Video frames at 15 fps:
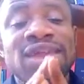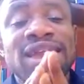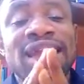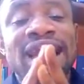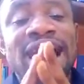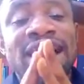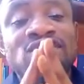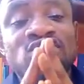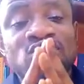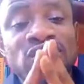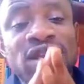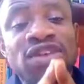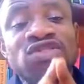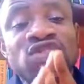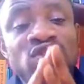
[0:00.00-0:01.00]
as soon as
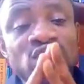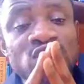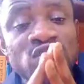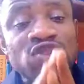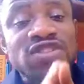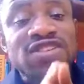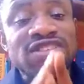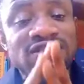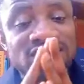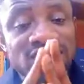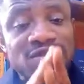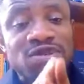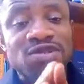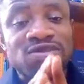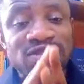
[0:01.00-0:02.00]
you notice some of
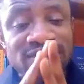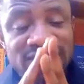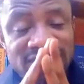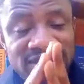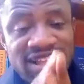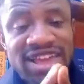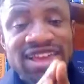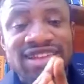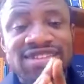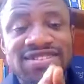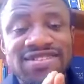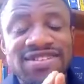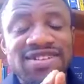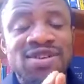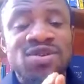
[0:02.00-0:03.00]
these signs,
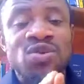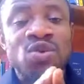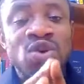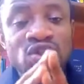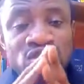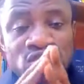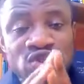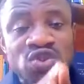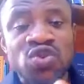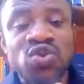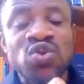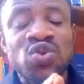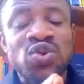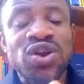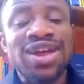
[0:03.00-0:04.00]
what you do
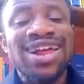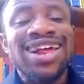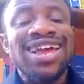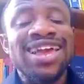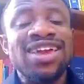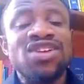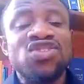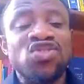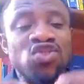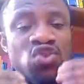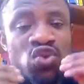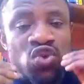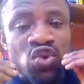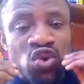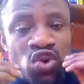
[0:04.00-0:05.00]
is to
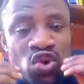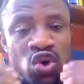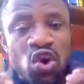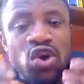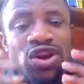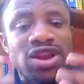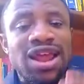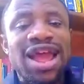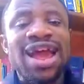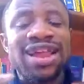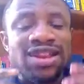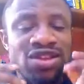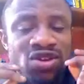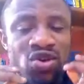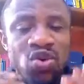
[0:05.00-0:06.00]
run and
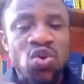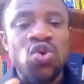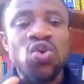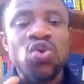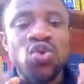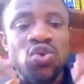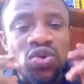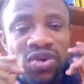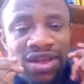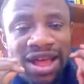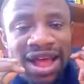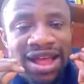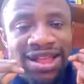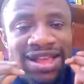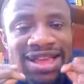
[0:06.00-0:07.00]
go
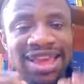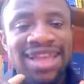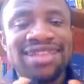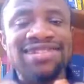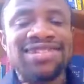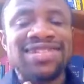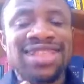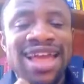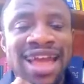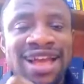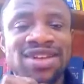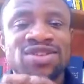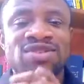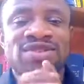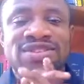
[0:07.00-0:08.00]
and get
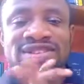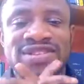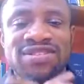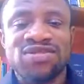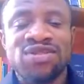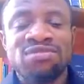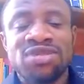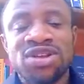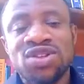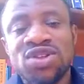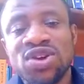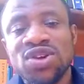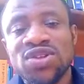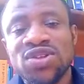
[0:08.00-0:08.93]
diagnosis from the doctor